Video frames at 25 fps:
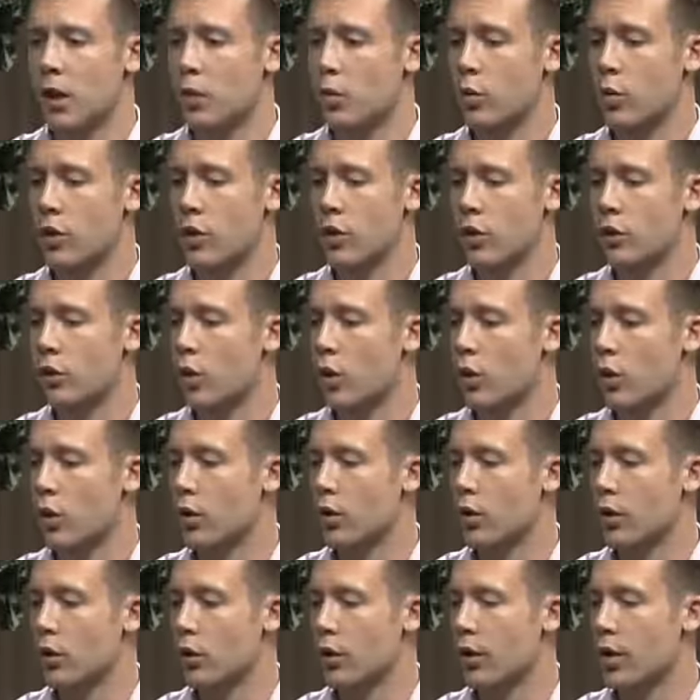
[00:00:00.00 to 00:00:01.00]

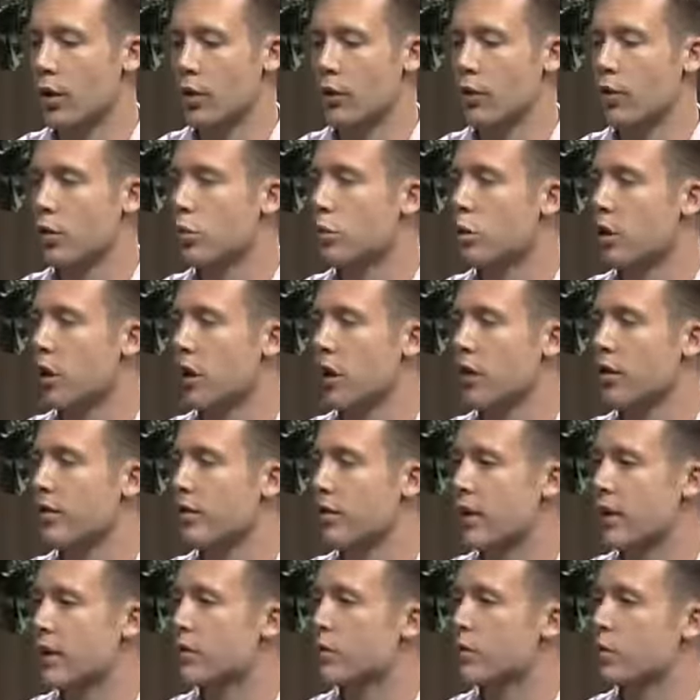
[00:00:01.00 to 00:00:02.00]
We also put on
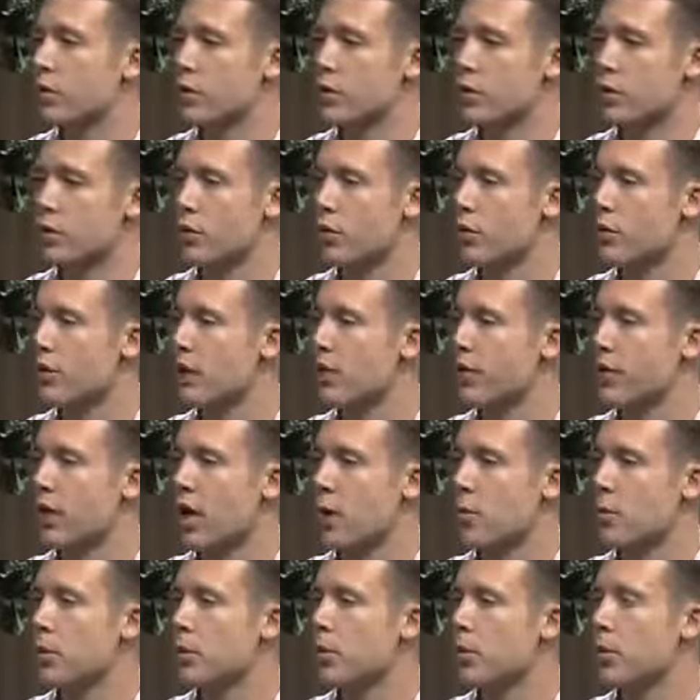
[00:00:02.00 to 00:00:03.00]
events where soldiers have an
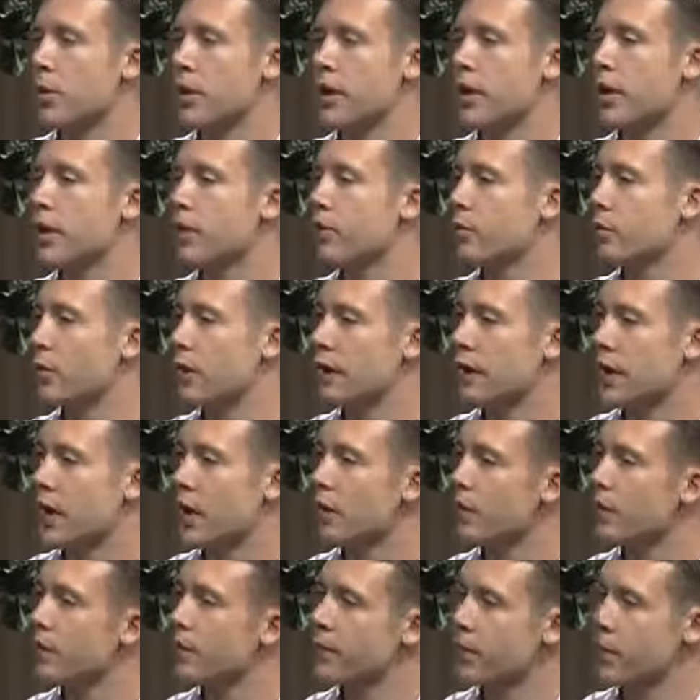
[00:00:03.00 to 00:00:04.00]
opportunity to speak
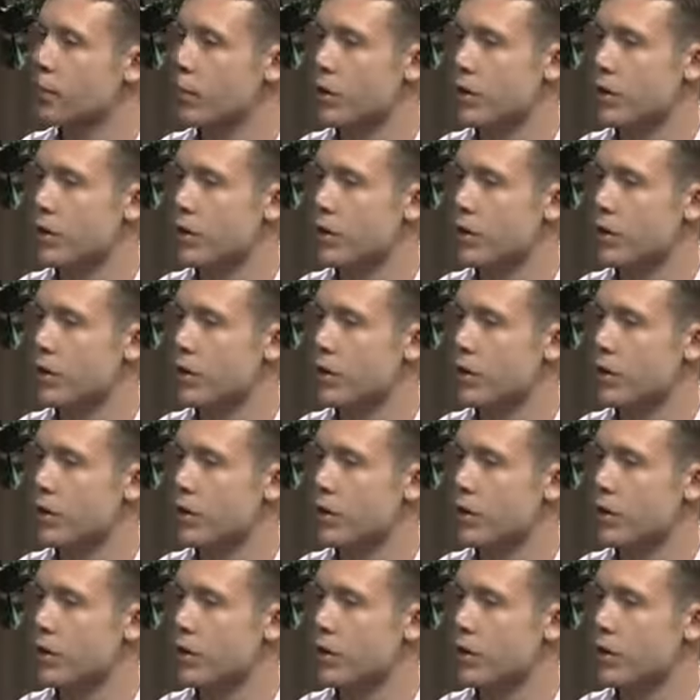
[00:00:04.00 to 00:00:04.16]
out.